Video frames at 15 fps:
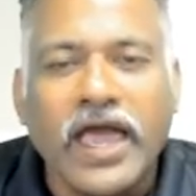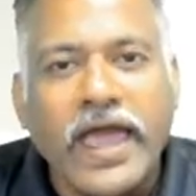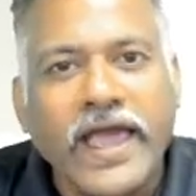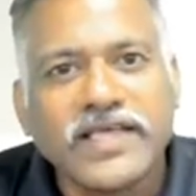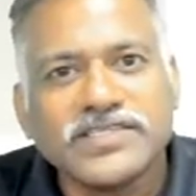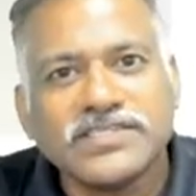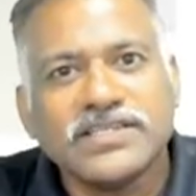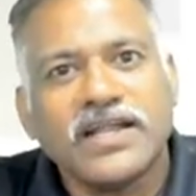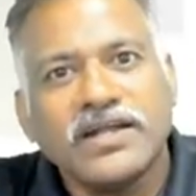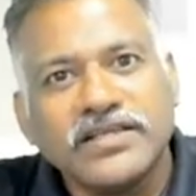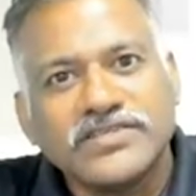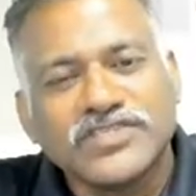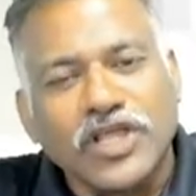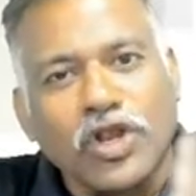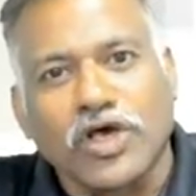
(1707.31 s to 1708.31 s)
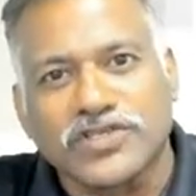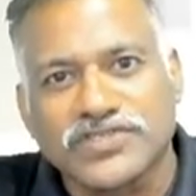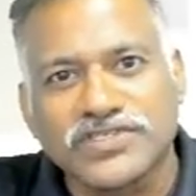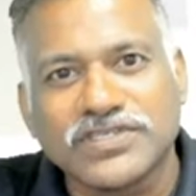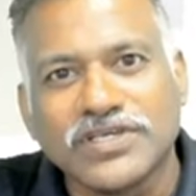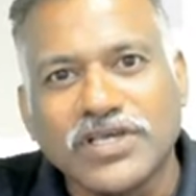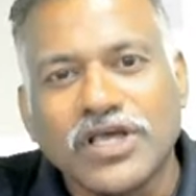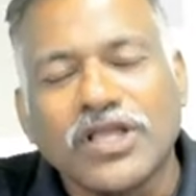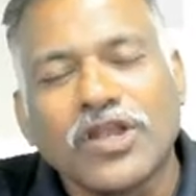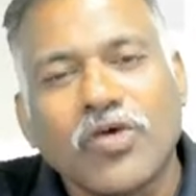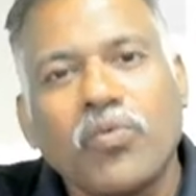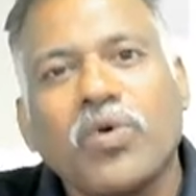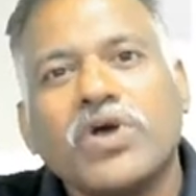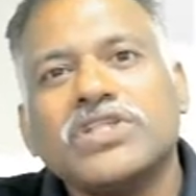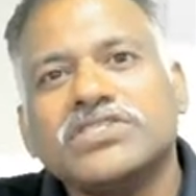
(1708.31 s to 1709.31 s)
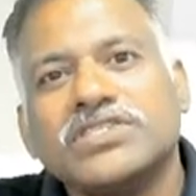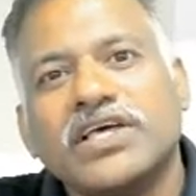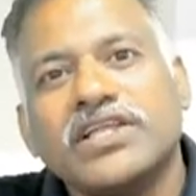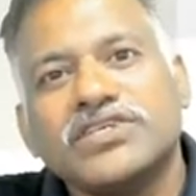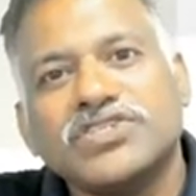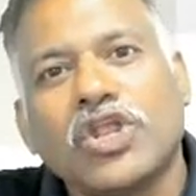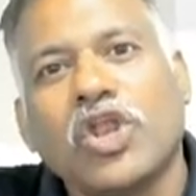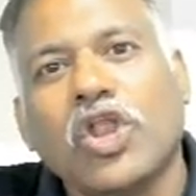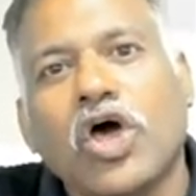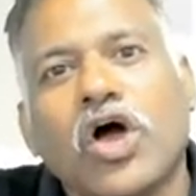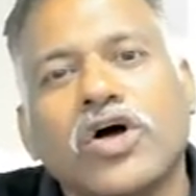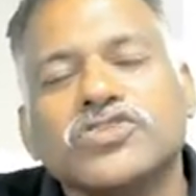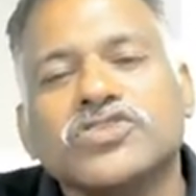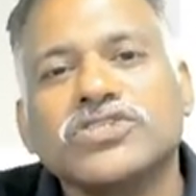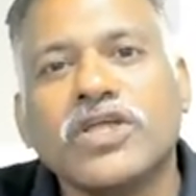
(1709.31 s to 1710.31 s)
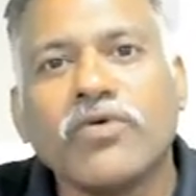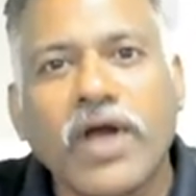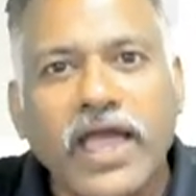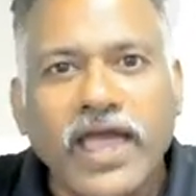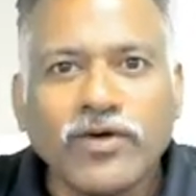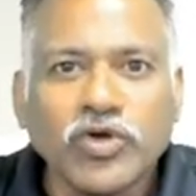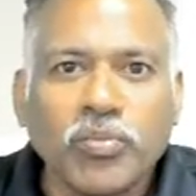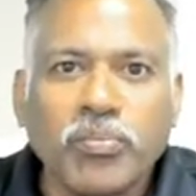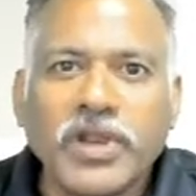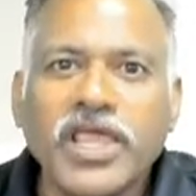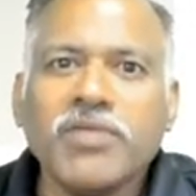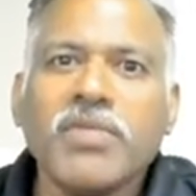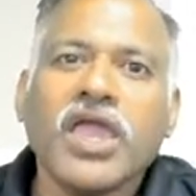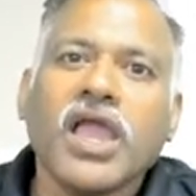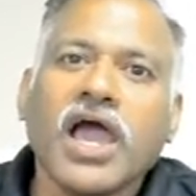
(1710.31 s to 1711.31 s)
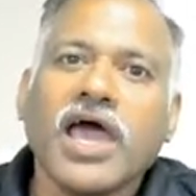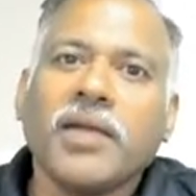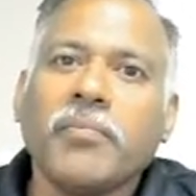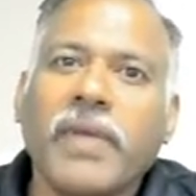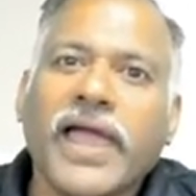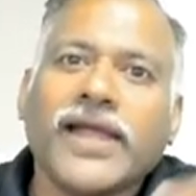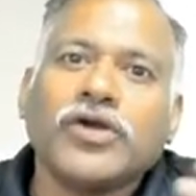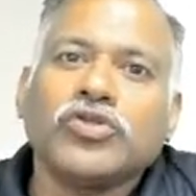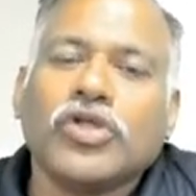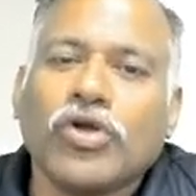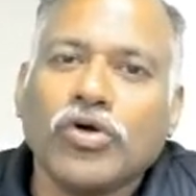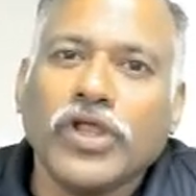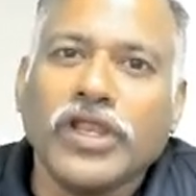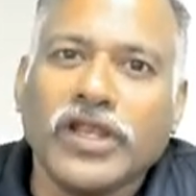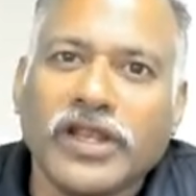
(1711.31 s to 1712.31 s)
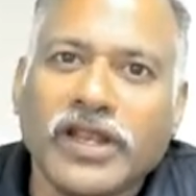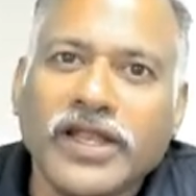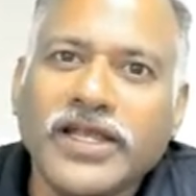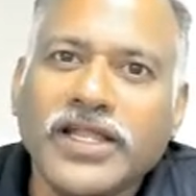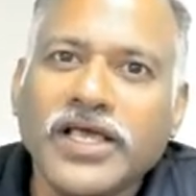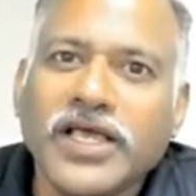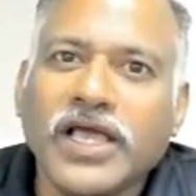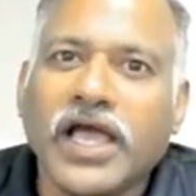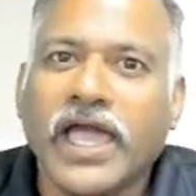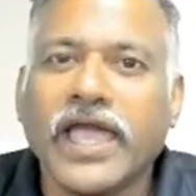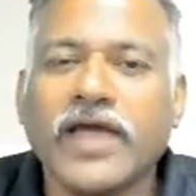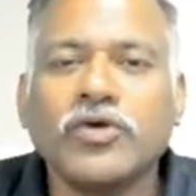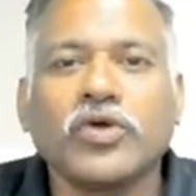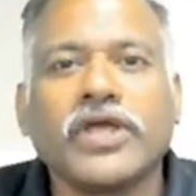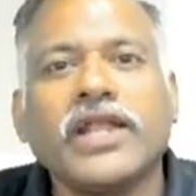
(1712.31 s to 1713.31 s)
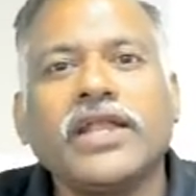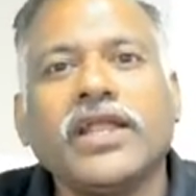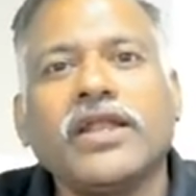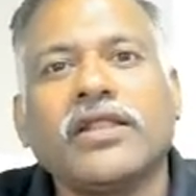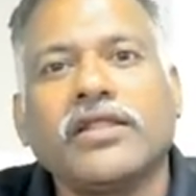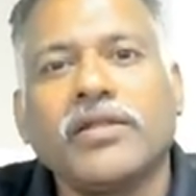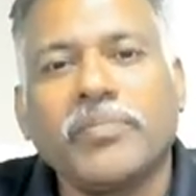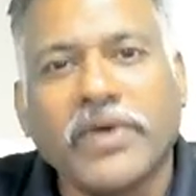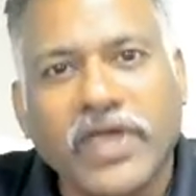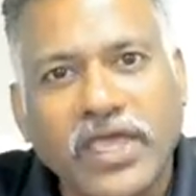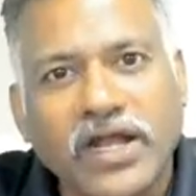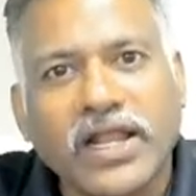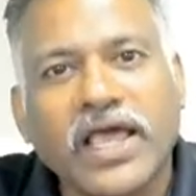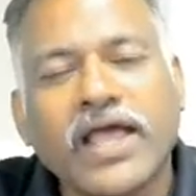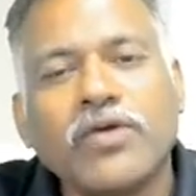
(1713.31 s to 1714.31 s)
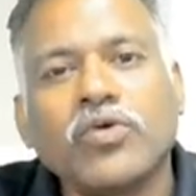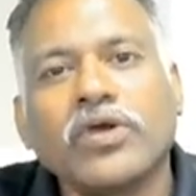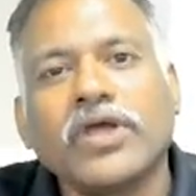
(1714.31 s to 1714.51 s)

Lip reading: Accident is the loss. Now, once there is a loss, now I have to bring my car back to the routine, right? I have to get it repaired. I have to